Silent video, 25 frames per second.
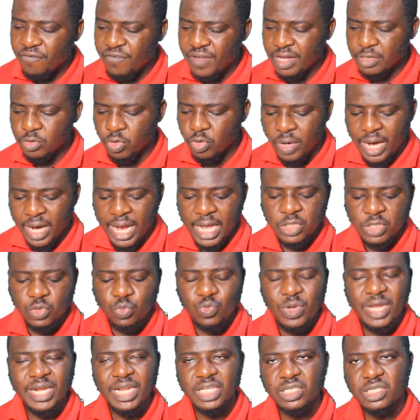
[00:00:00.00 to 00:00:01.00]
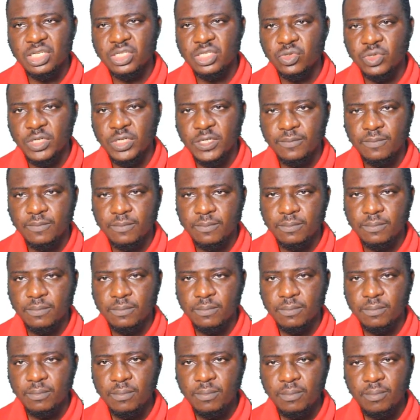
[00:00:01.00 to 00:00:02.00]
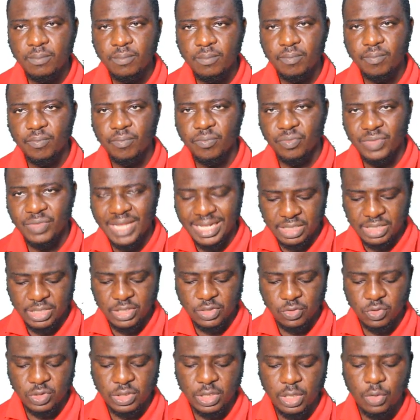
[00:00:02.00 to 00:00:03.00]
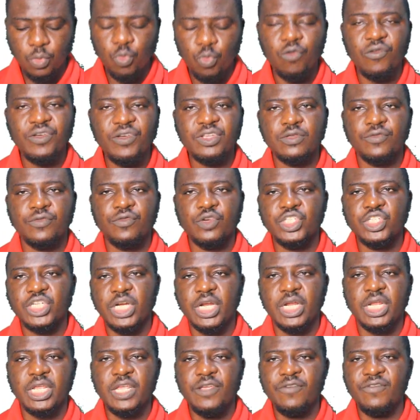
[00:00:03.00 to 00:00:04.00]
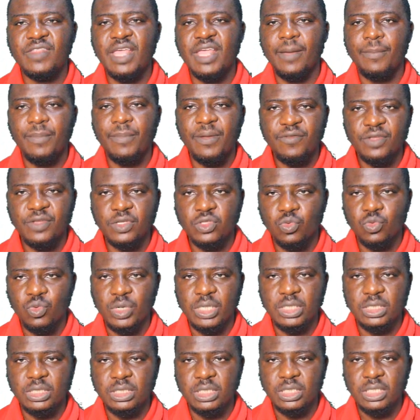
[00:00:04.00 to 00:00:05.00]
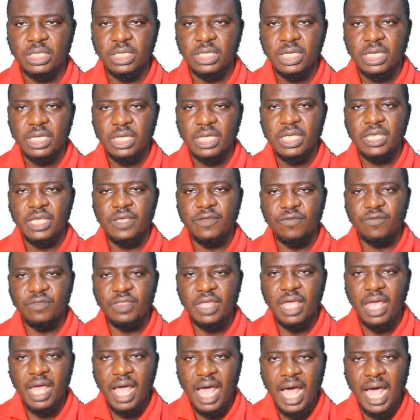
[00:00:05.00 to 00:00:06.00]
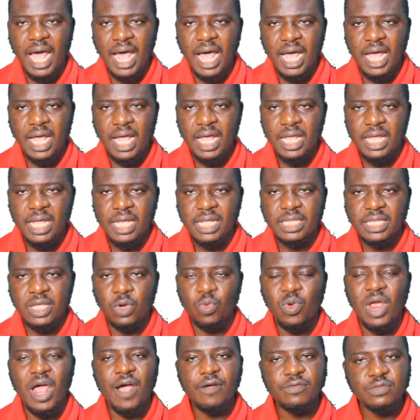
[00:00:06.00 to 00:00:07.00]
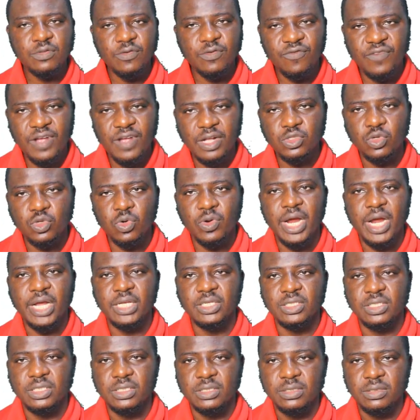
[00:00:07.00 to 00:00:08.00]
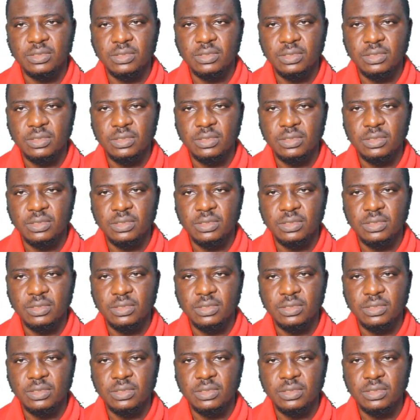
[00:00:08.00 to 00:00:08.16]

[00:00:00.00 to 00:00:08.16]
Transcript: Factorize where necessary. That is to say, we will first of all check if they are perfect squares. If they are, then we have to factorize.